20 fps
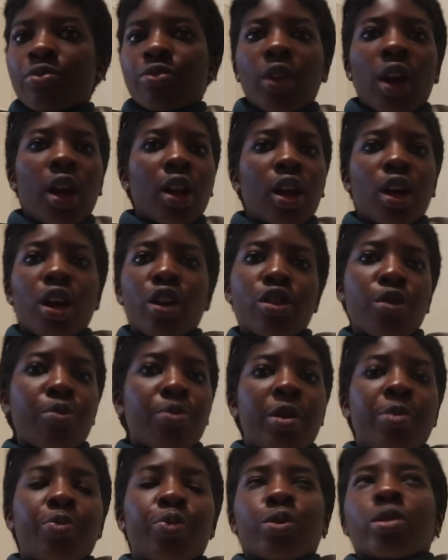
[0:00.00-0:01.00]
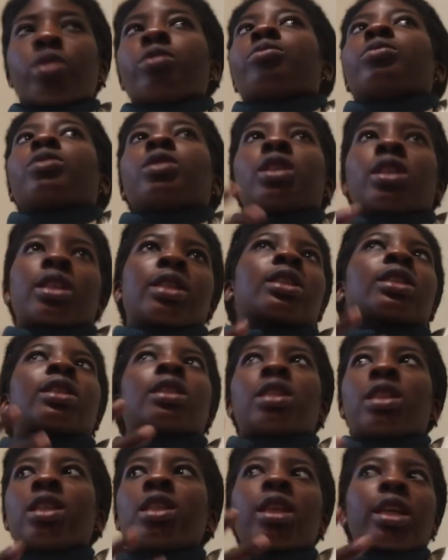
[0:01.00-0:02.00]
a lot of the people,
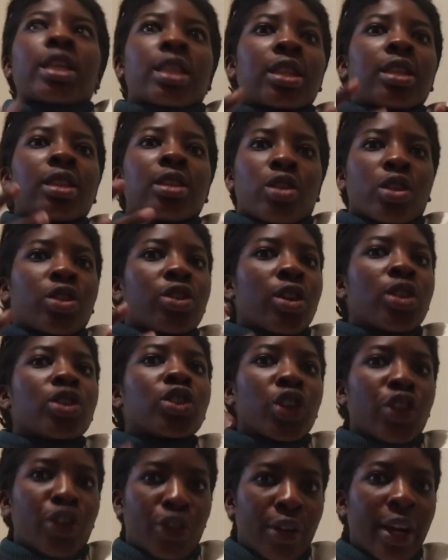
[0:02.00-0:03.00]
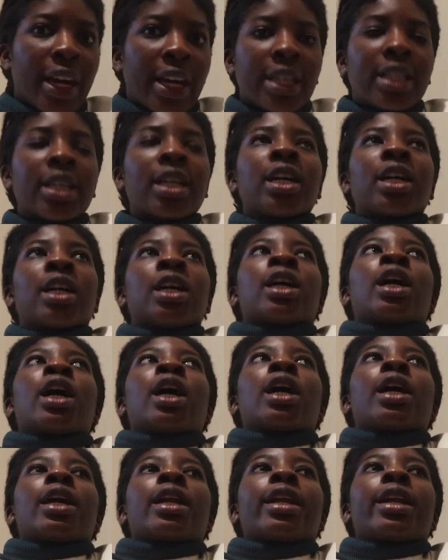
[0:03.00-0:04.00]
the, like the songs are great.
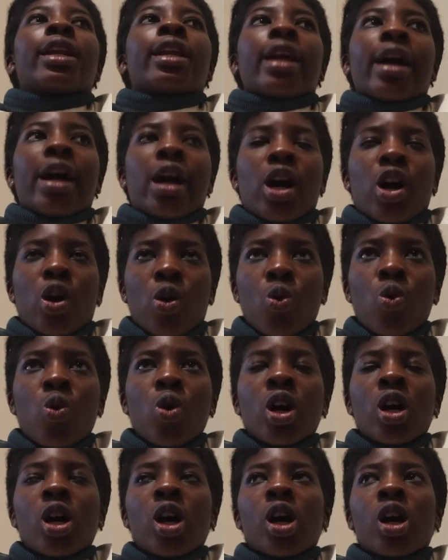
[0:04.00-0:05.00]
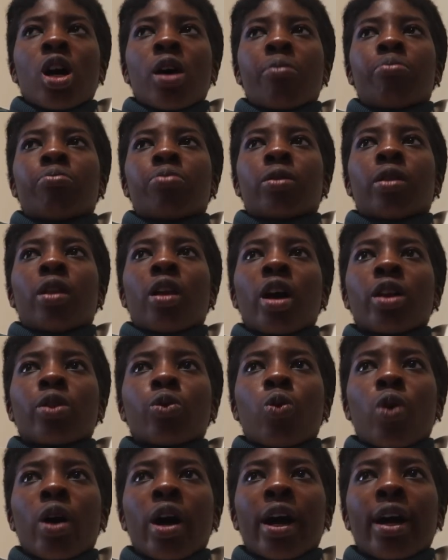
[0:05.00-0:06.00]
Now, plot
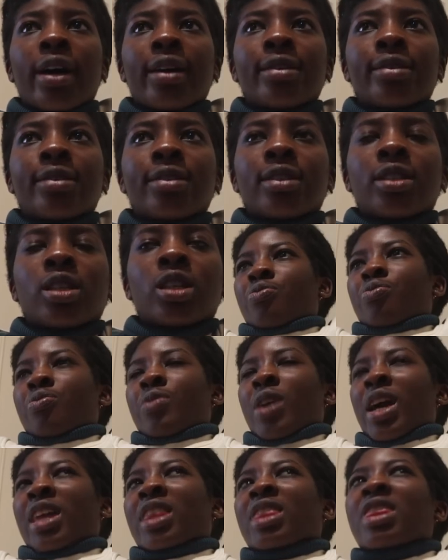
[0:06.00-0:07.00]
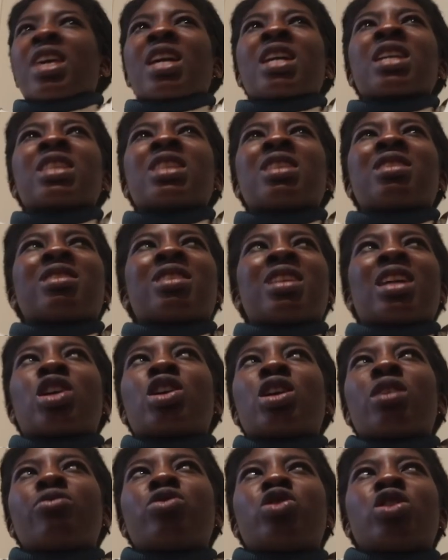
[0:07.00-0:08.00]
wise, I think they
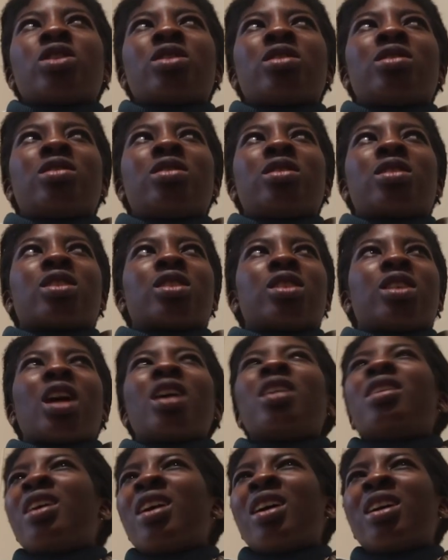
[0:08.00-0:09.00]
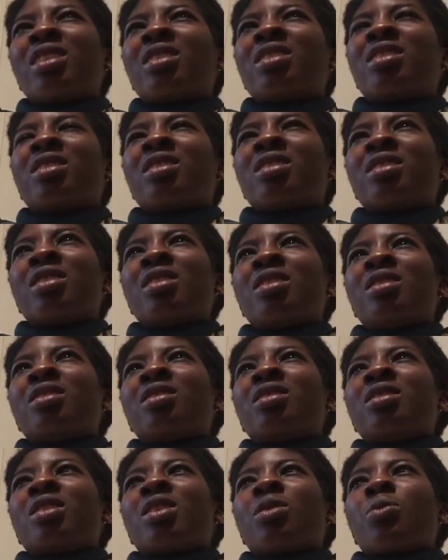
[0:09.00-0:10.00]
could have just done it
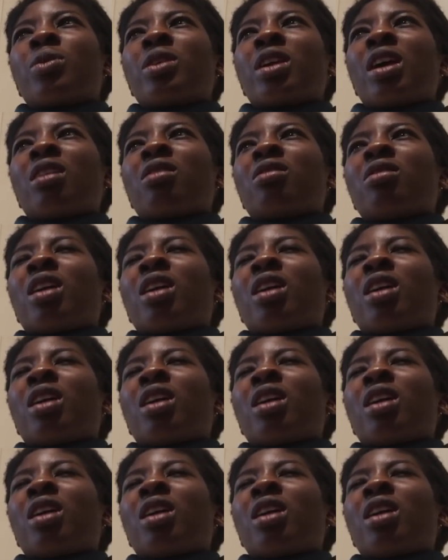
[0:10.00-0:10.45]
without